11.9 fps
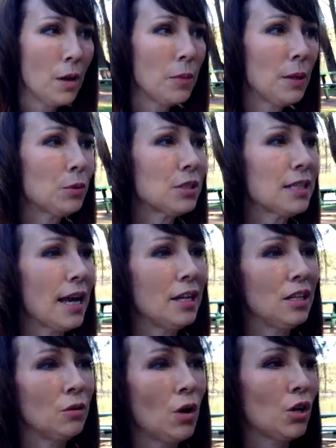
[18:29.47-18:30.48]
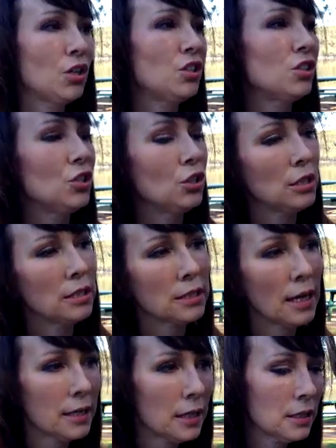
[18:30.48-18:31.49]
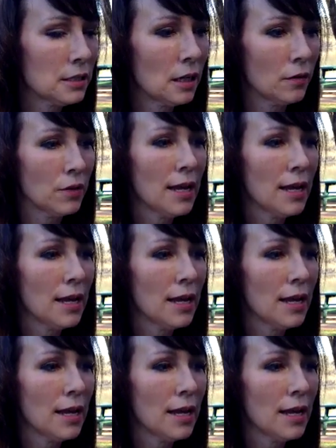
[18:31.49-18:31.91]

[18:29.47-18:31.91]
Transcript: People say to you, oh, you're just using psychic stuff.